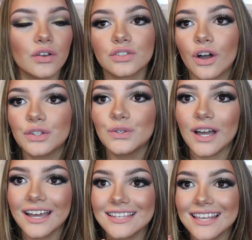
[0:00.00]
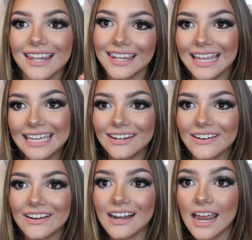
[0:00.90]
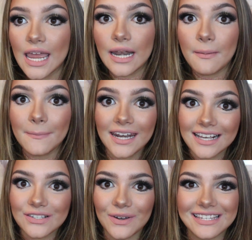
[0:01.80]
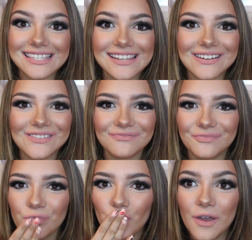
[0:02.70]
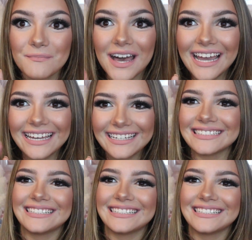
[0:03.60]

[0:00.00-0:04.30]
talk to you guys later in my next one, so bye.